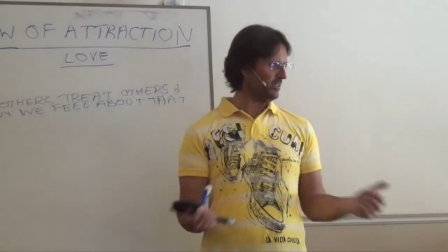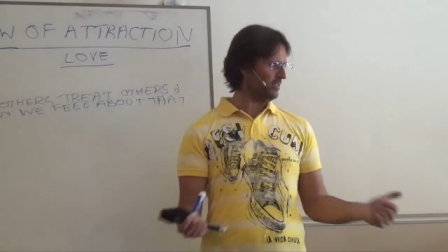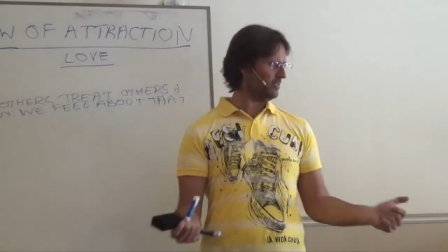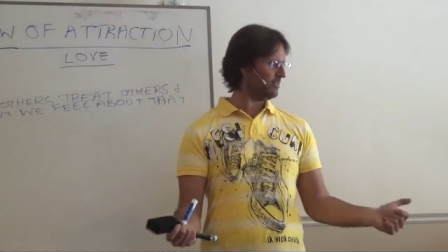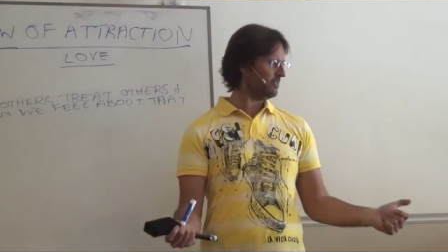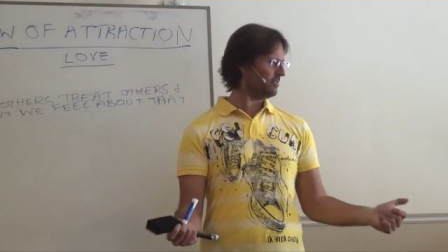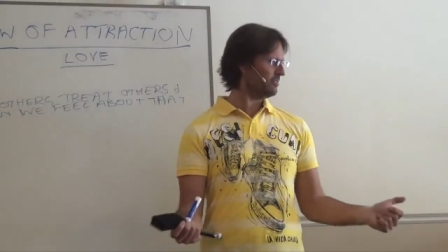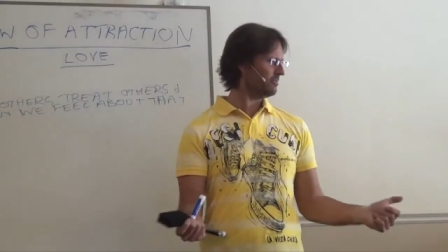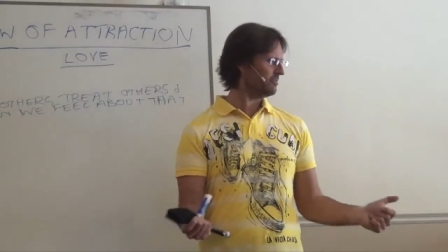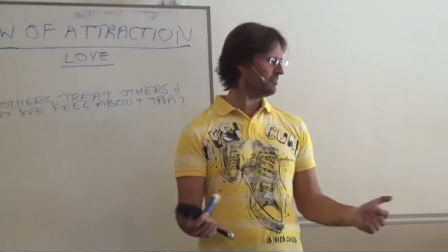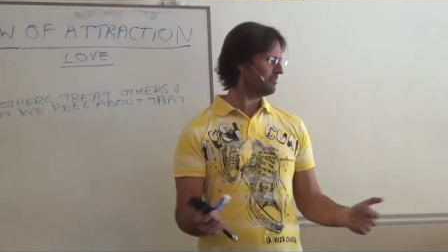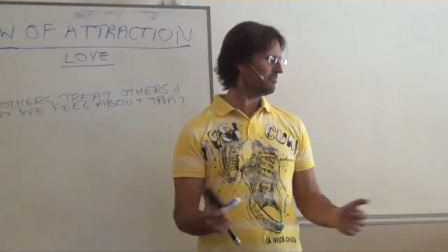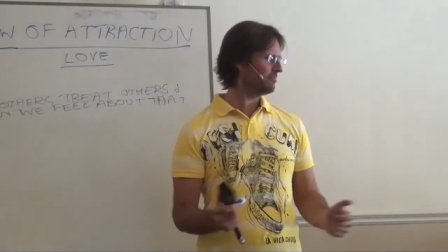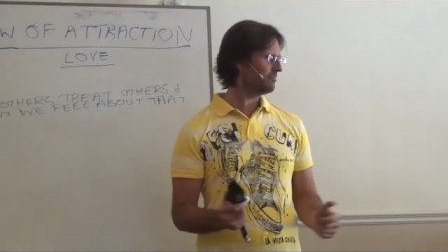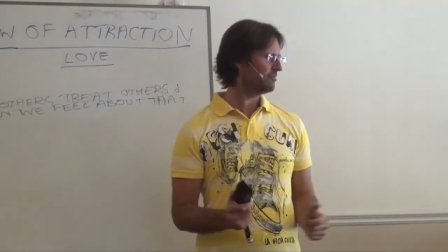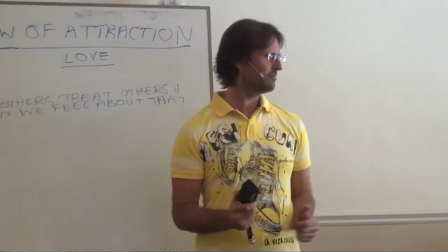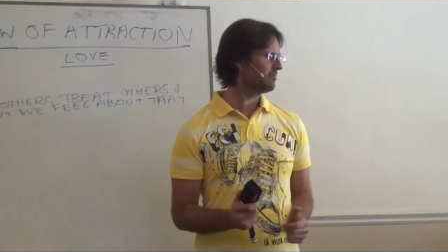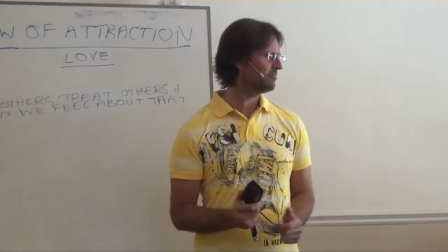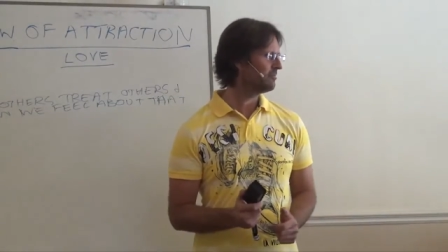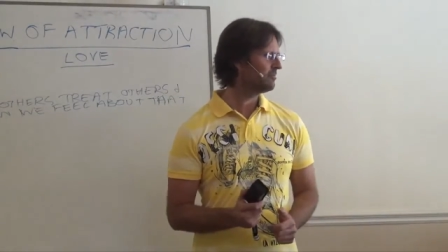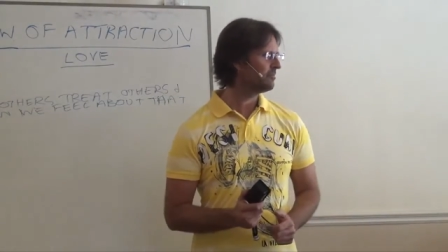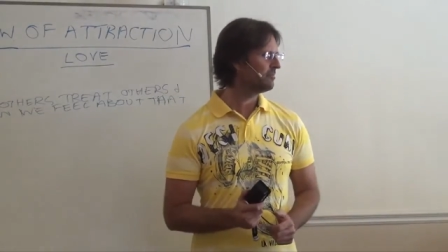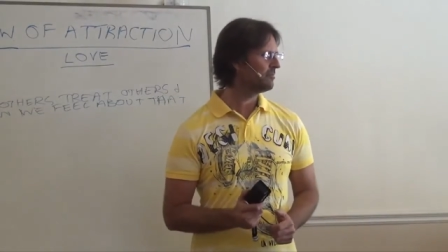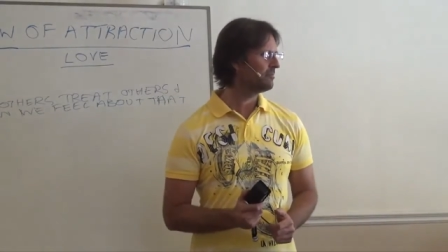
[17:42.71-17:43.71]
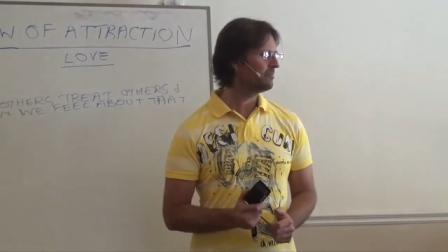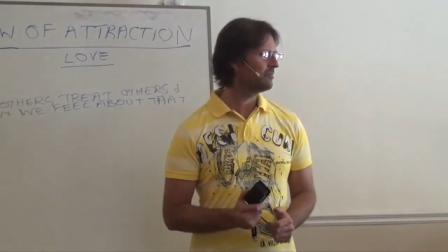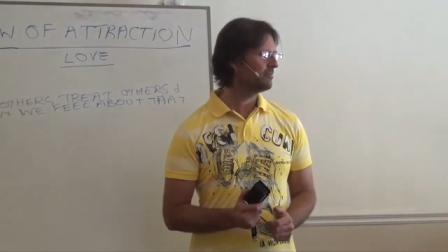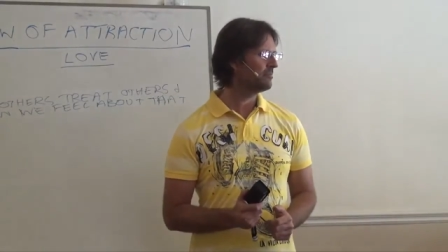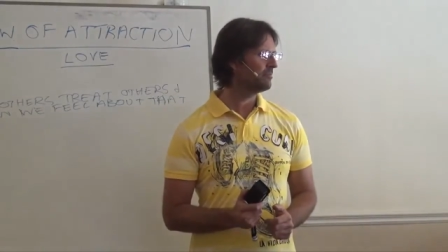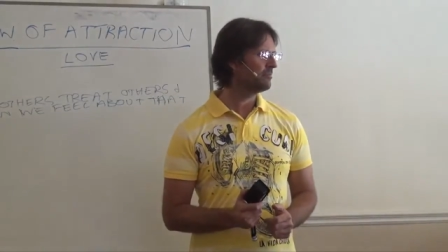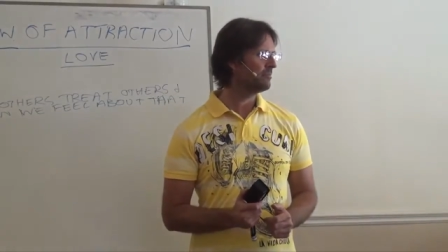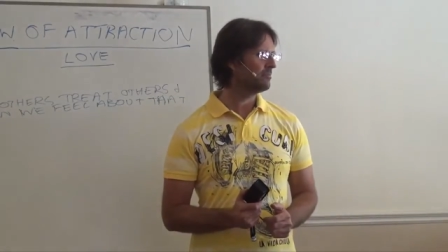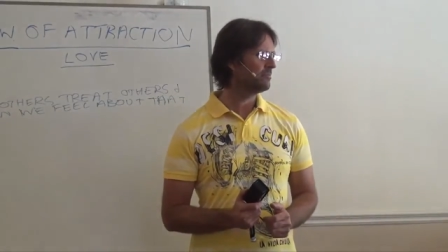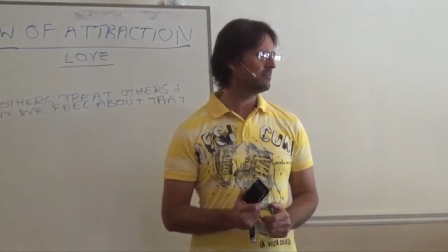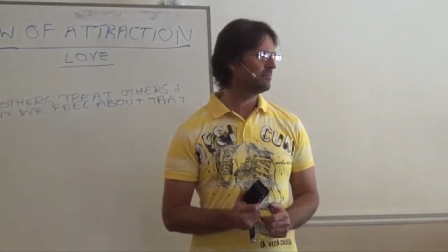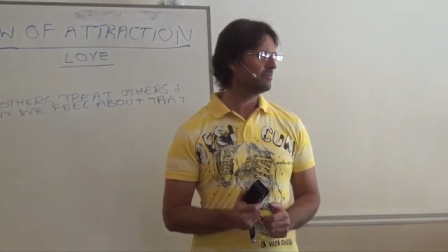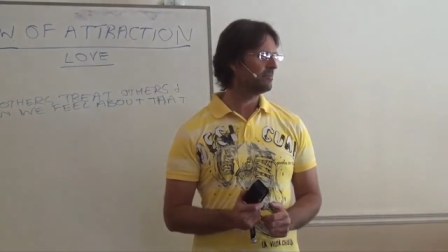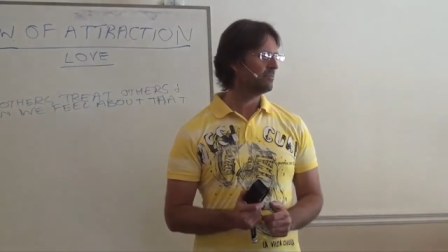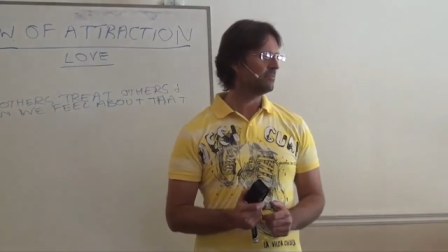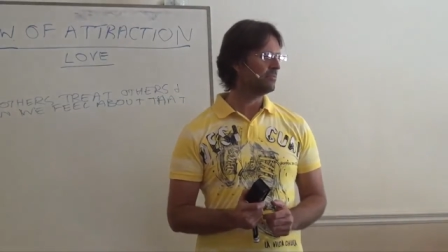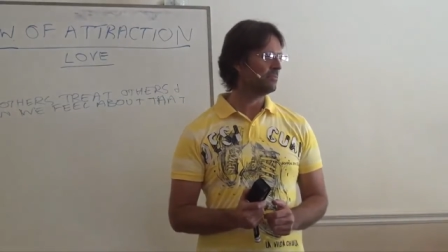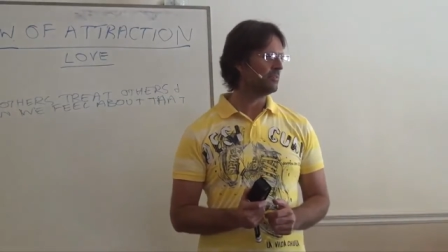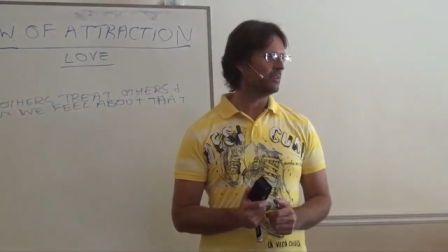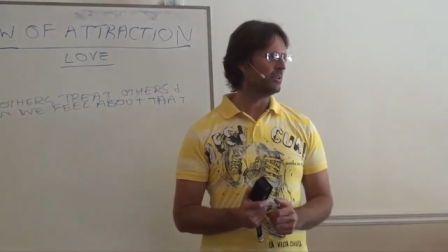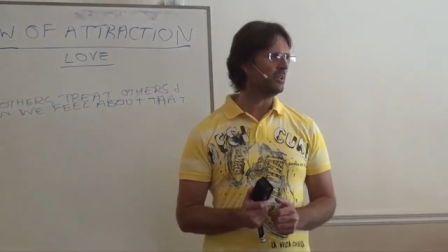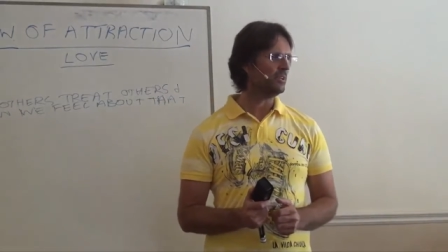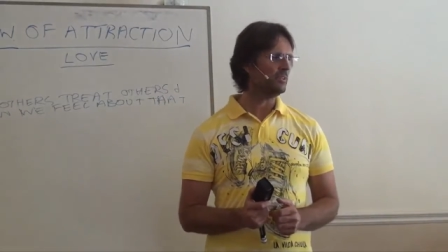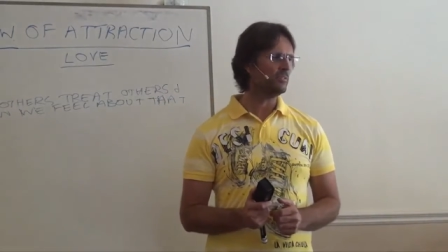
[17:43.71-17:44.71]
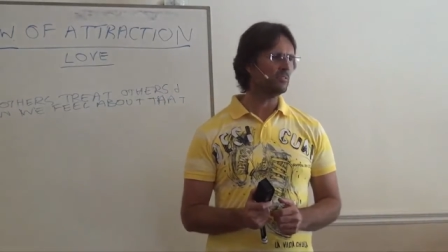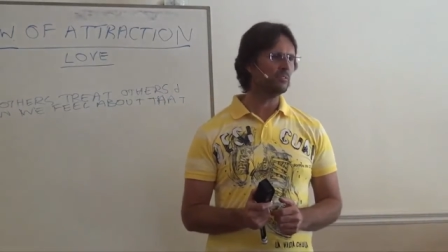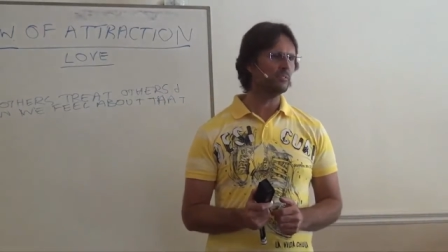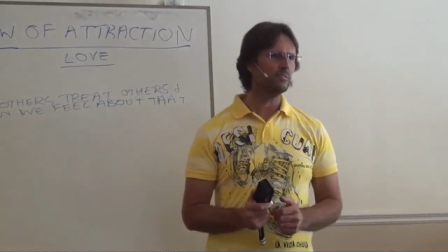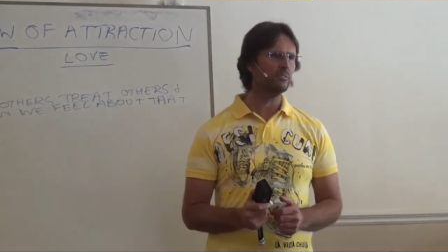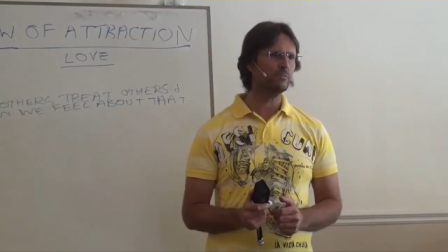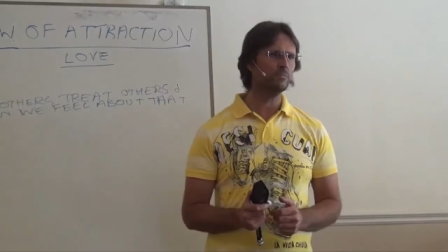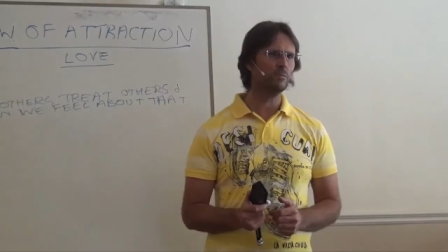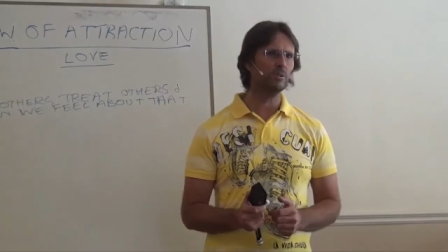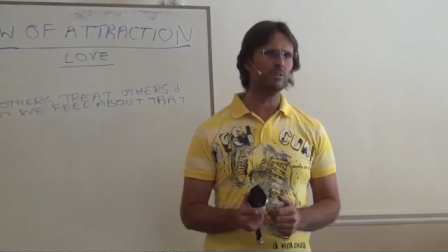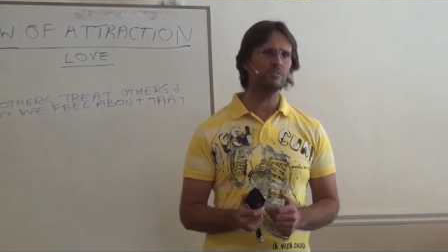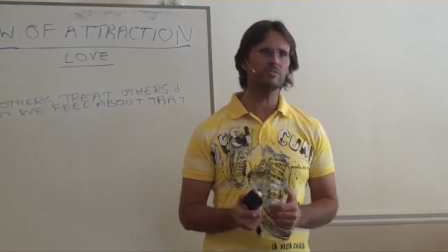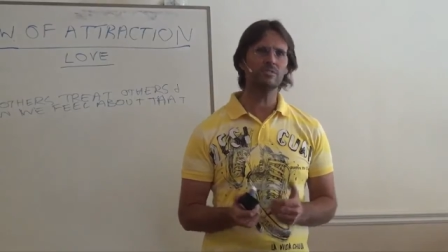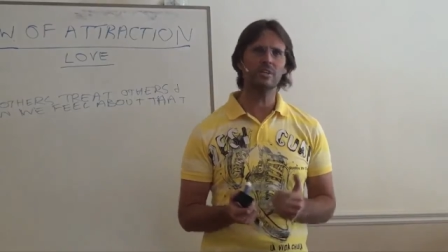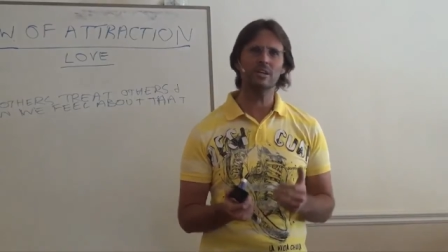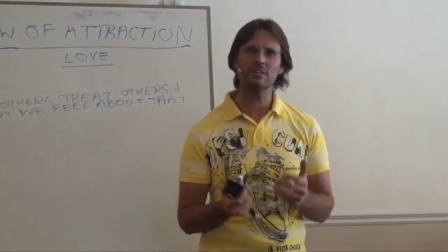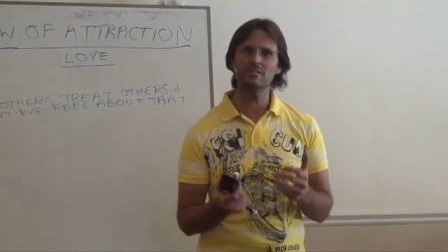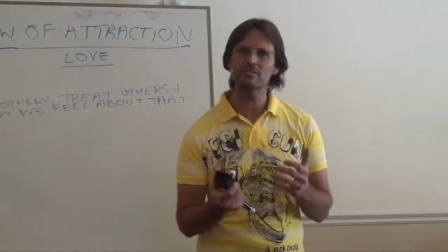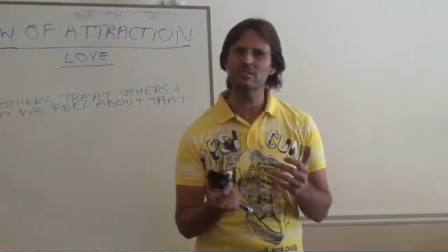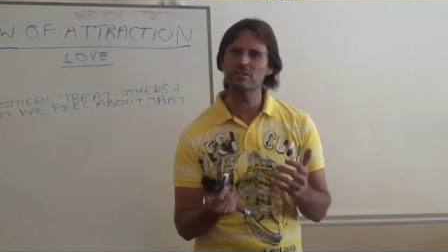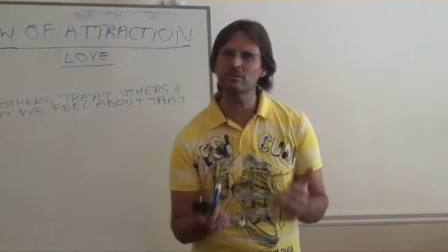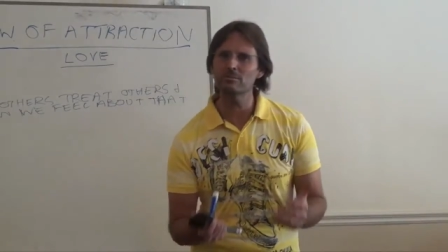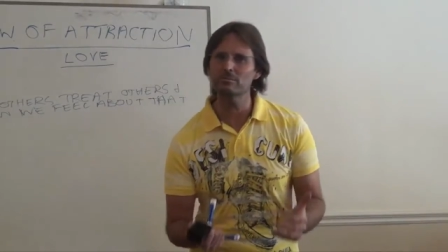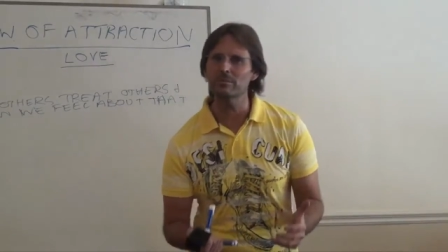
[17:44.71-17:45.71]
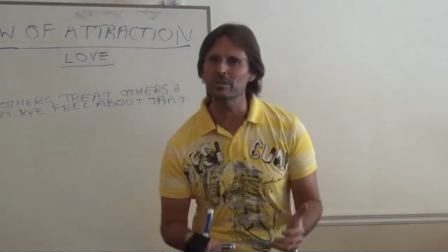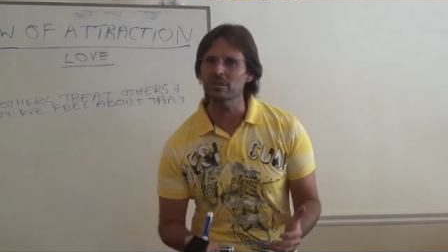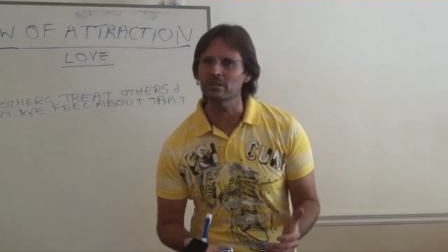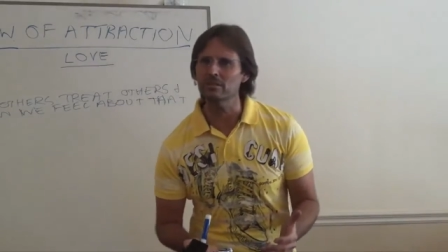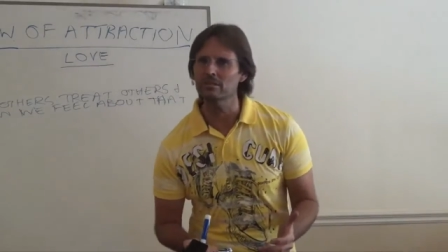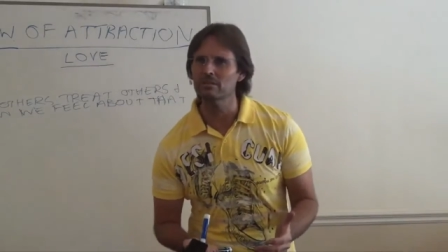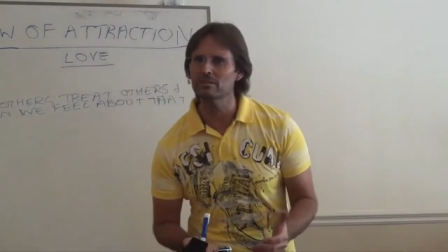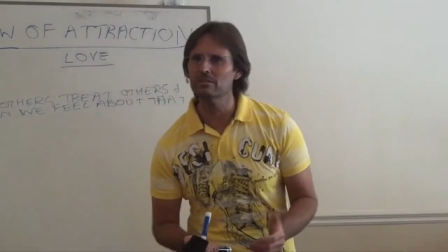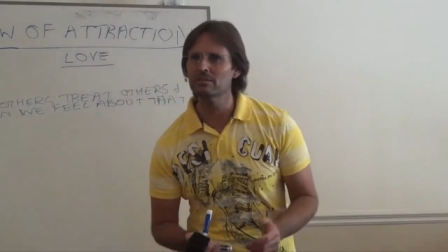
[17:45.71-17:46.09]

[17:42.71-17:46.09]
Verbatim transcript: it. Right? What does that tell me?